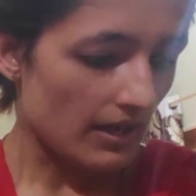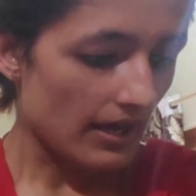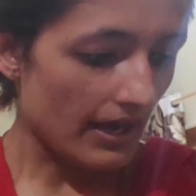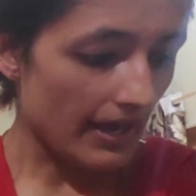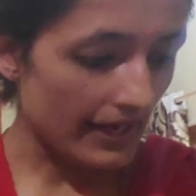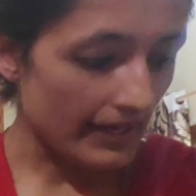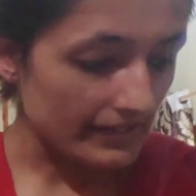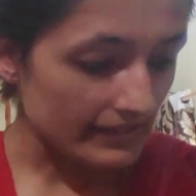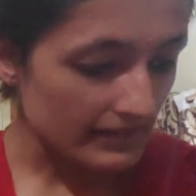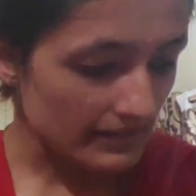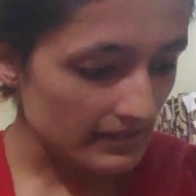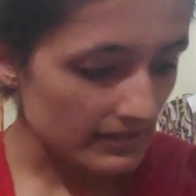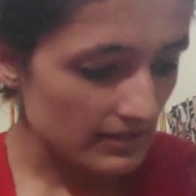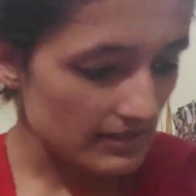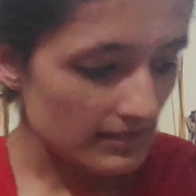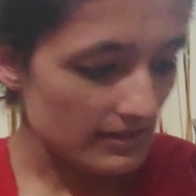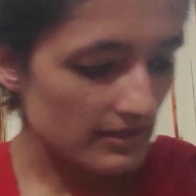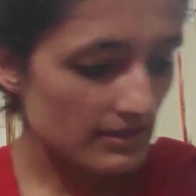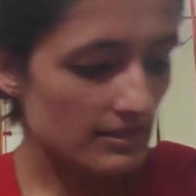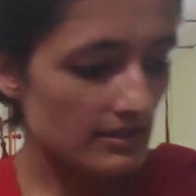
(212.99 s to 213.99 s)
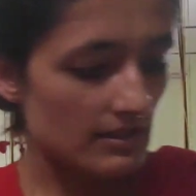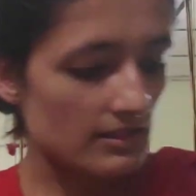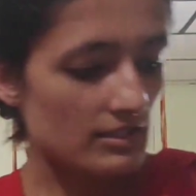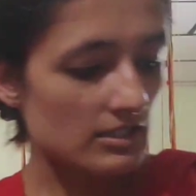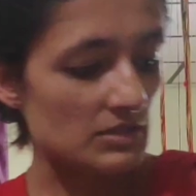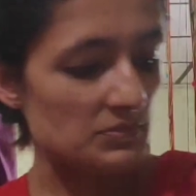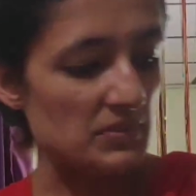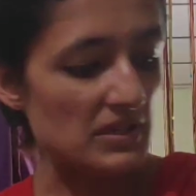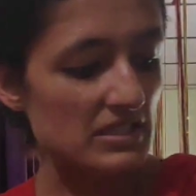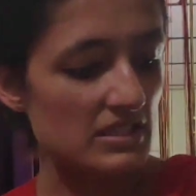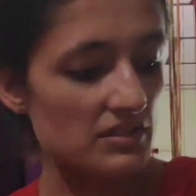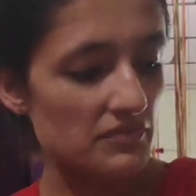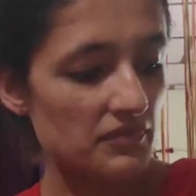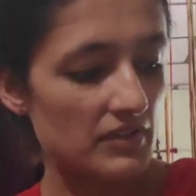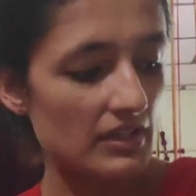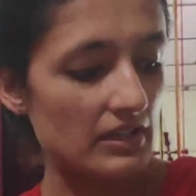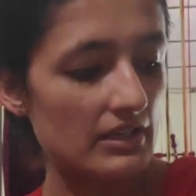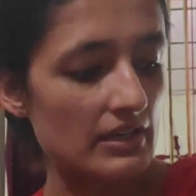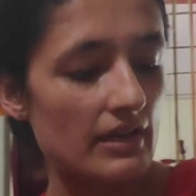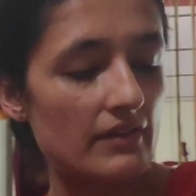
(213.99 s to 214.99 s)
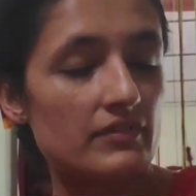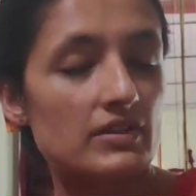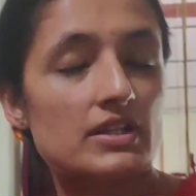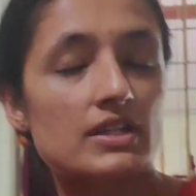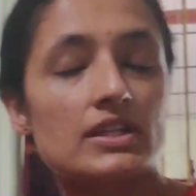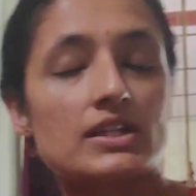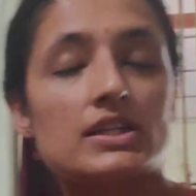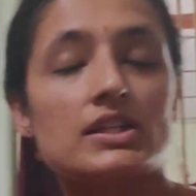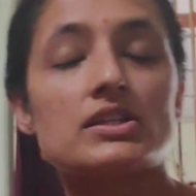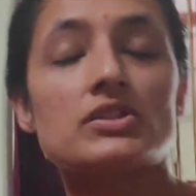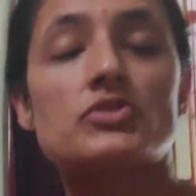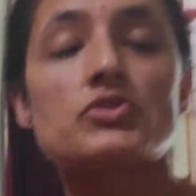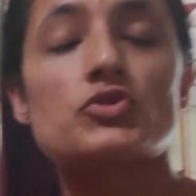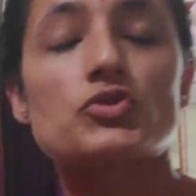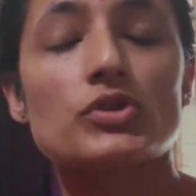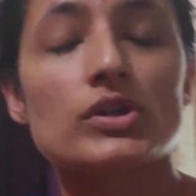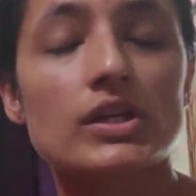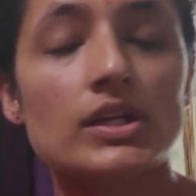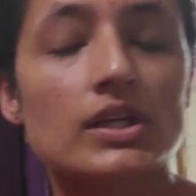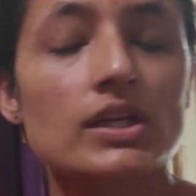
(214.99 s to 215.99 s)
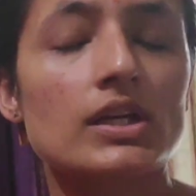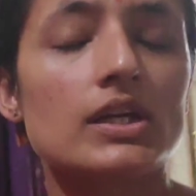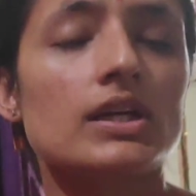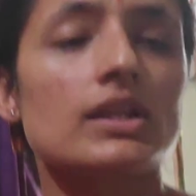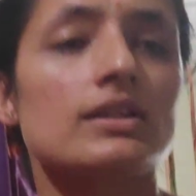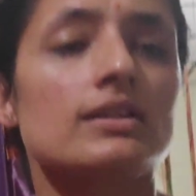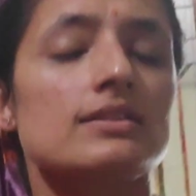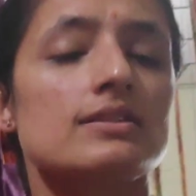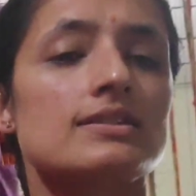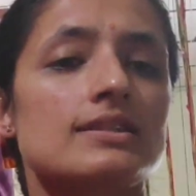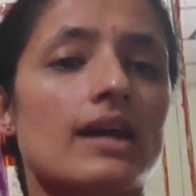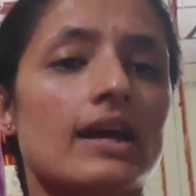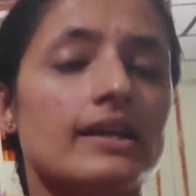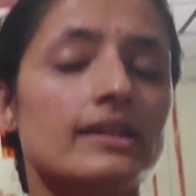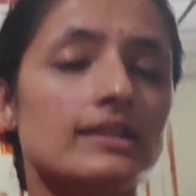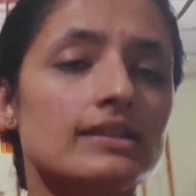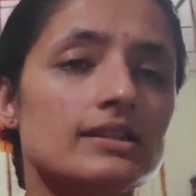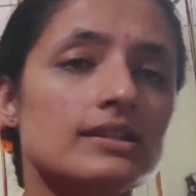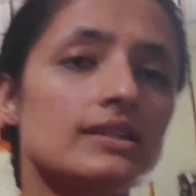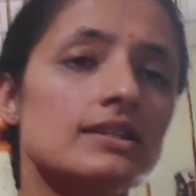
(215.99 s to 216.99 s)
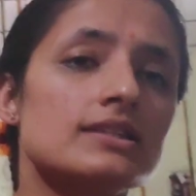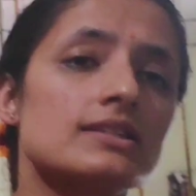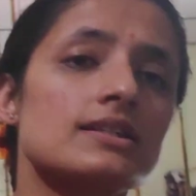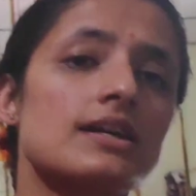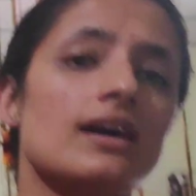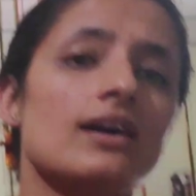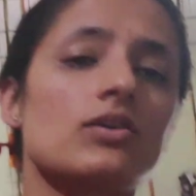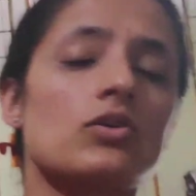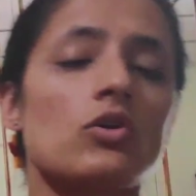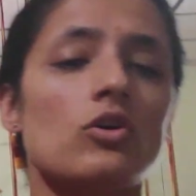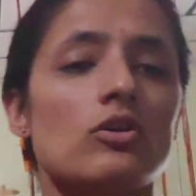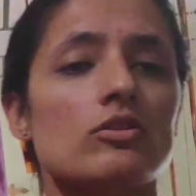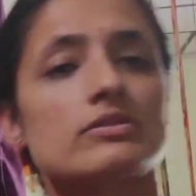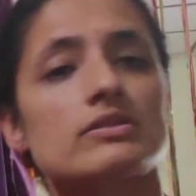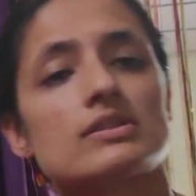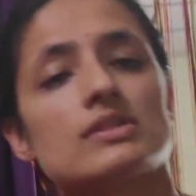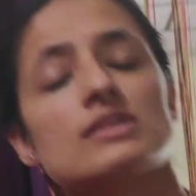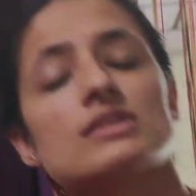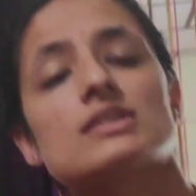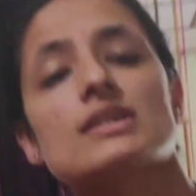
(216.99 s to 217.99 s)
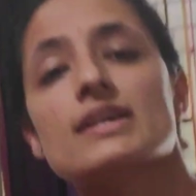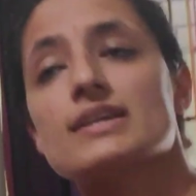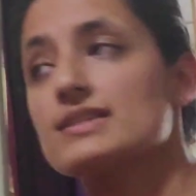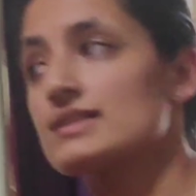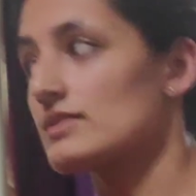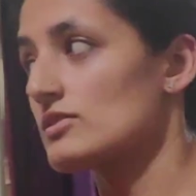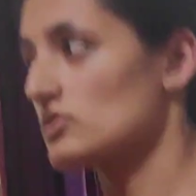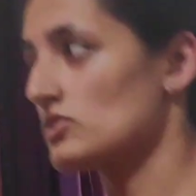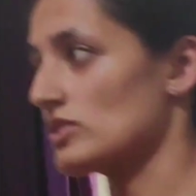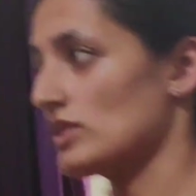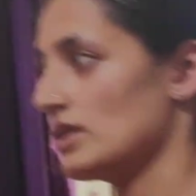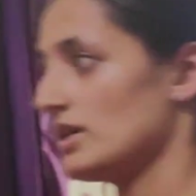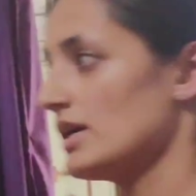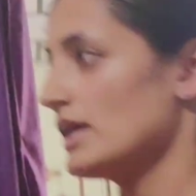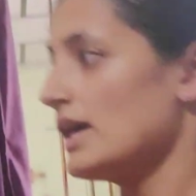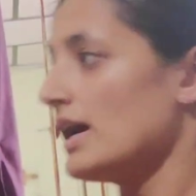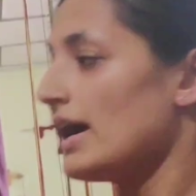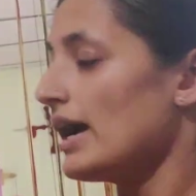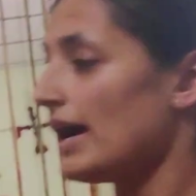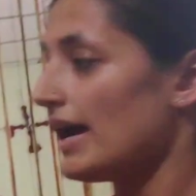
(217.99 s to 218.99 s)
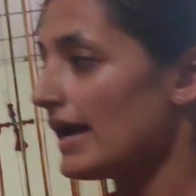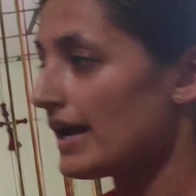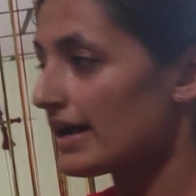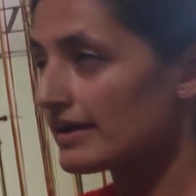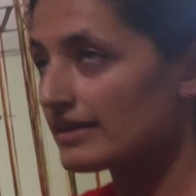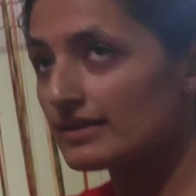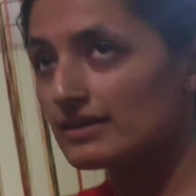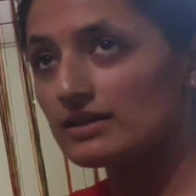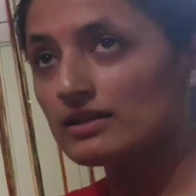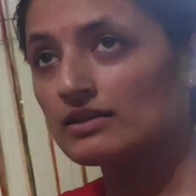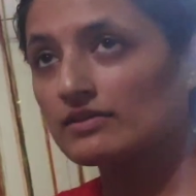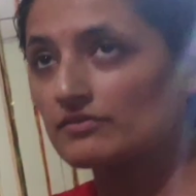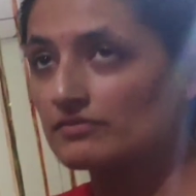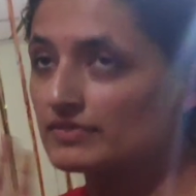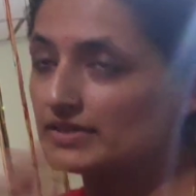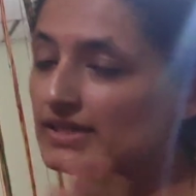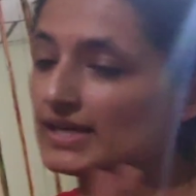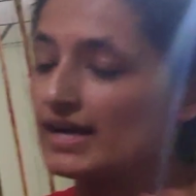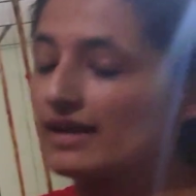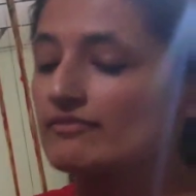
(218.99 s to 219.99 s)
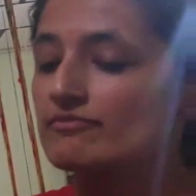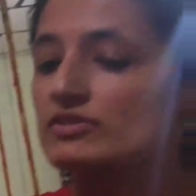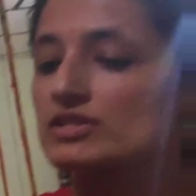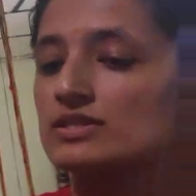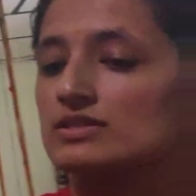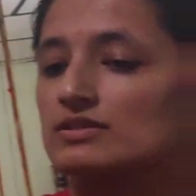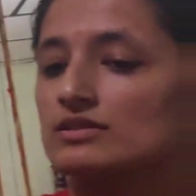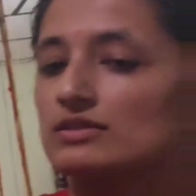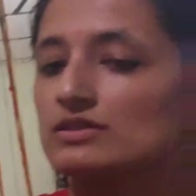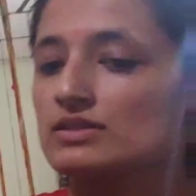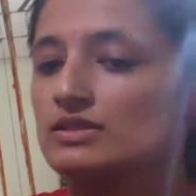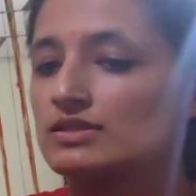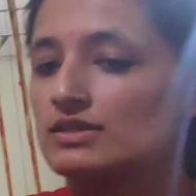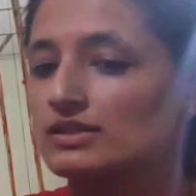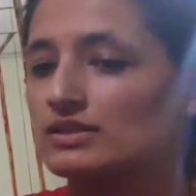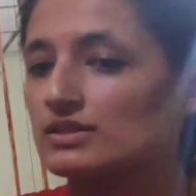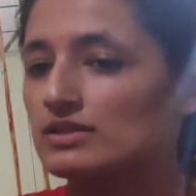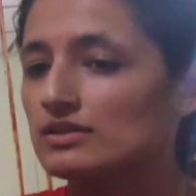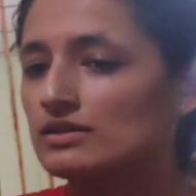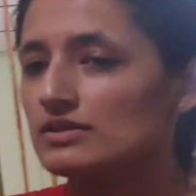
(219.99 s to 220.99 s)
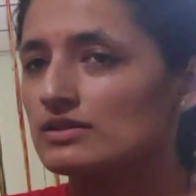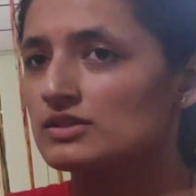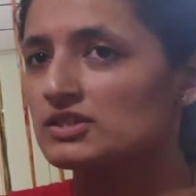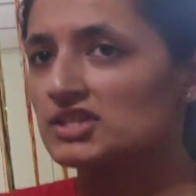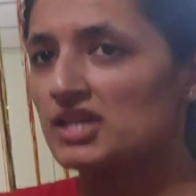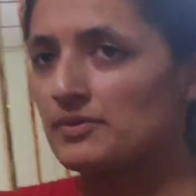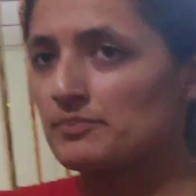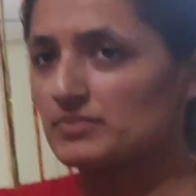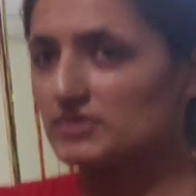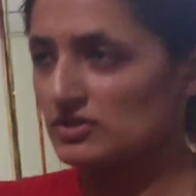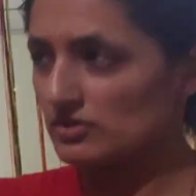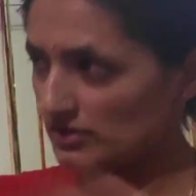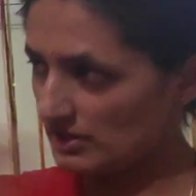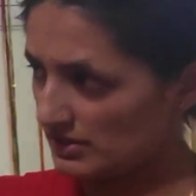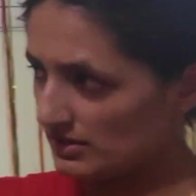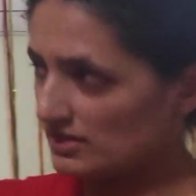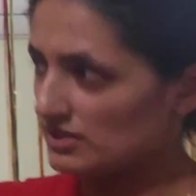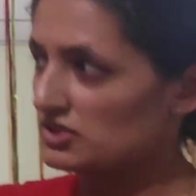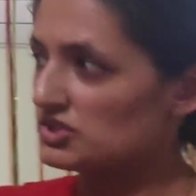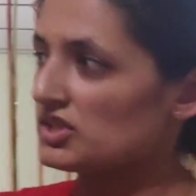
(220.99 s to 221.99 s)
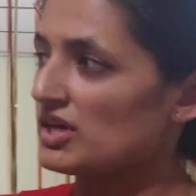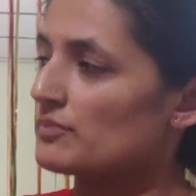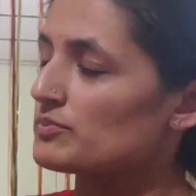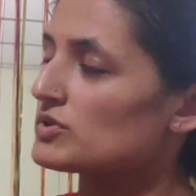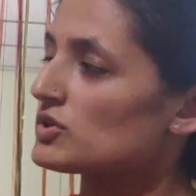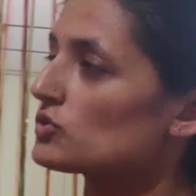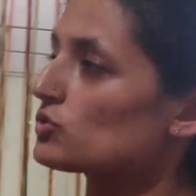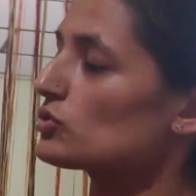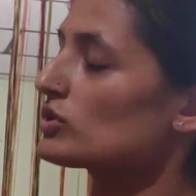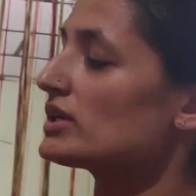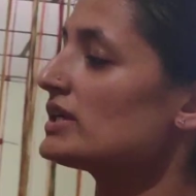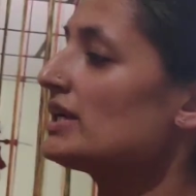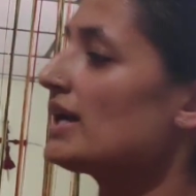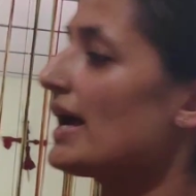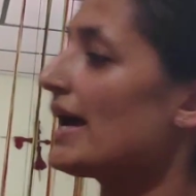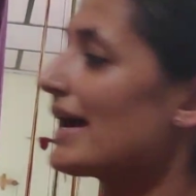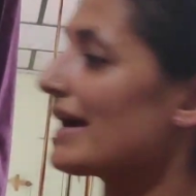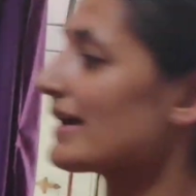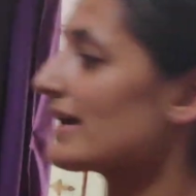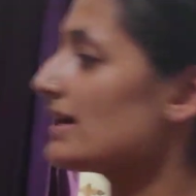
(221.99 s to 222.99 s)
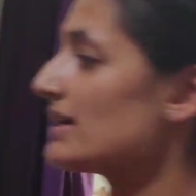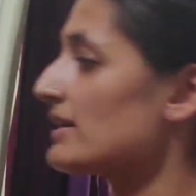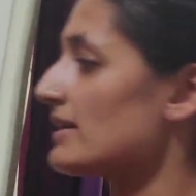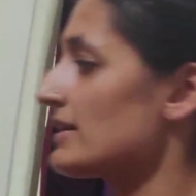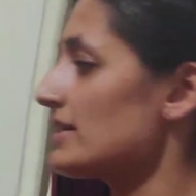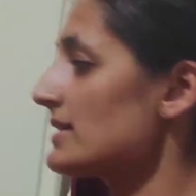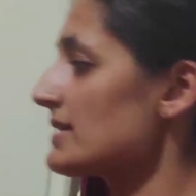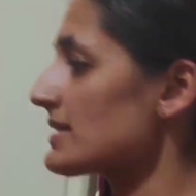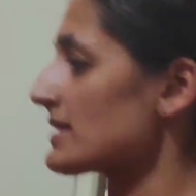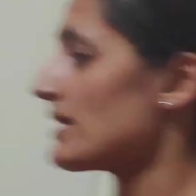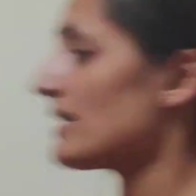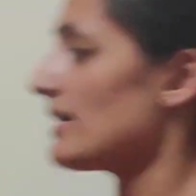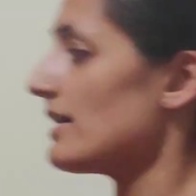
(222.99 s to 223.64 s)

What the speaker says: Angle, specific gravity, strain, sin theta, cos theta, etc. Angle we have discussed in this chapter only. Angle is